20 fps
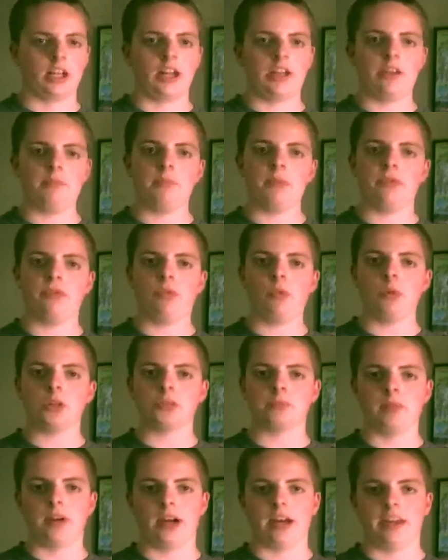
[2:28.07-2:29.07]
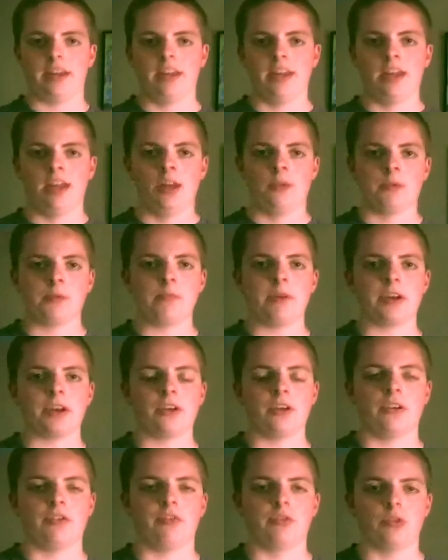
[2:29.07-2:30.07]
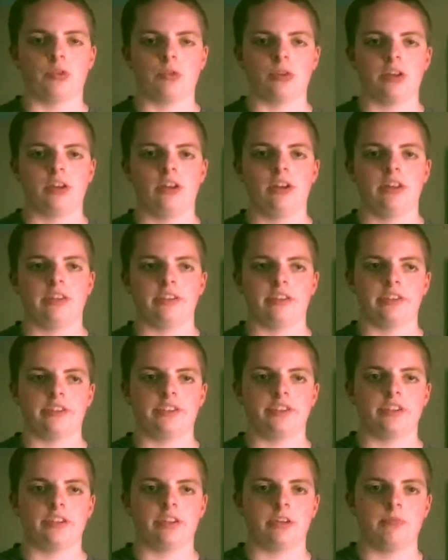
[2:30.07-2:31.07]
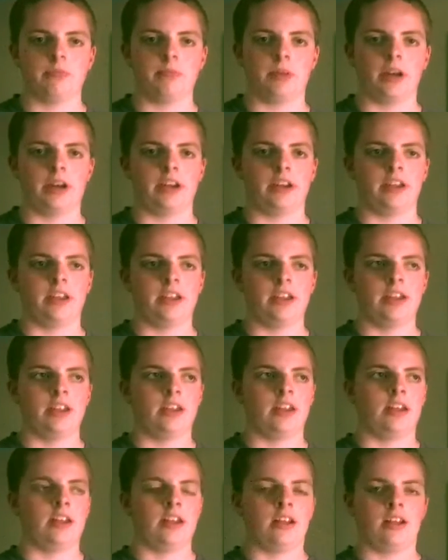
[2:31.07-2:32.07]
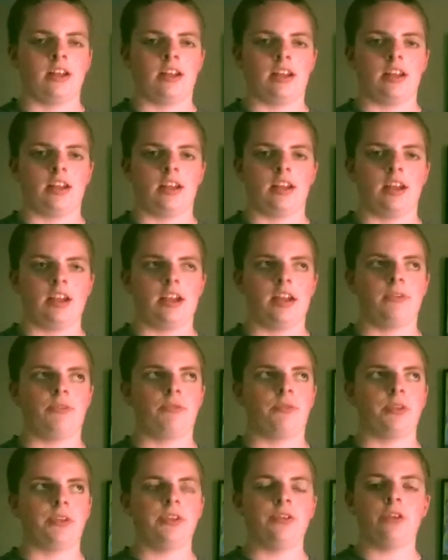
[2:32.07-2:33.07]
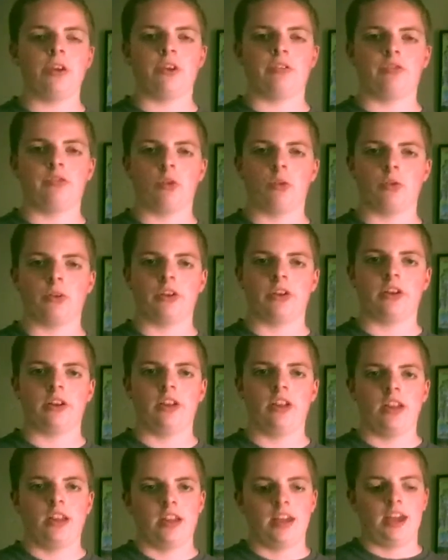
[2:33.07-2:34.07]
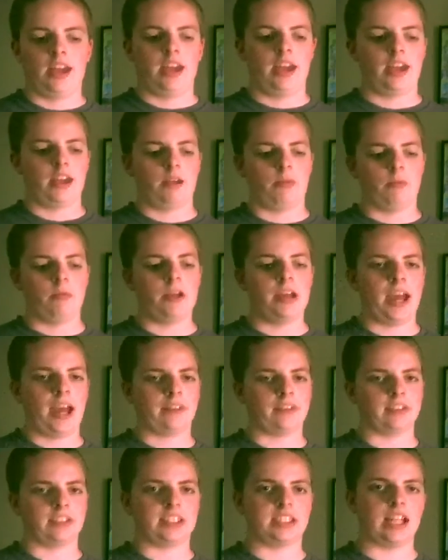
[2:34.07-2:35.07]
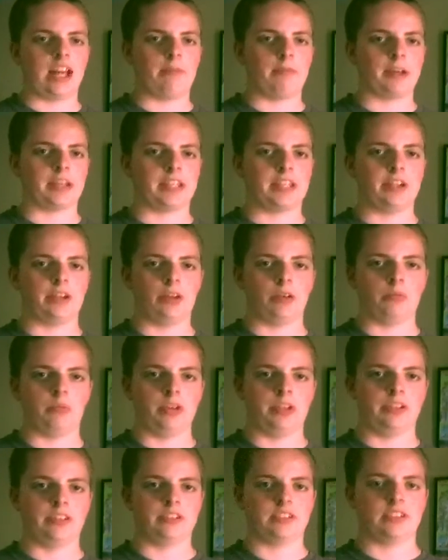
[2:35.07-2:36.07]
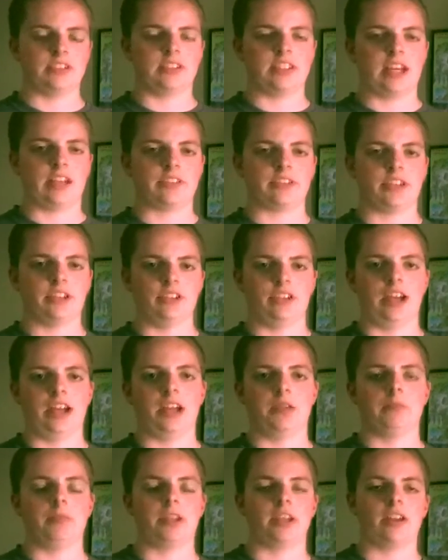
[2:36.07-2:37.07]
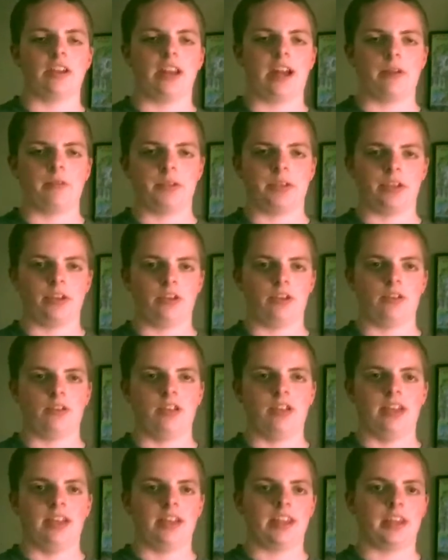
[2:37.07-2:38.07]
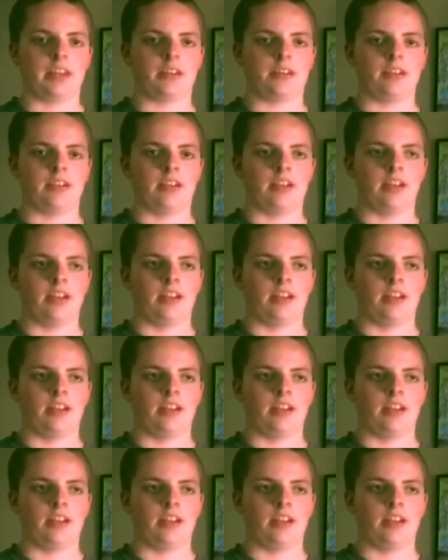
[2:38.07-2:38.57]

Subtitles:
And number four spot, we might go to Florida this year, but if we do go to Florida, we have to stop at Carowinds in South Carolina, depending on how we go. I think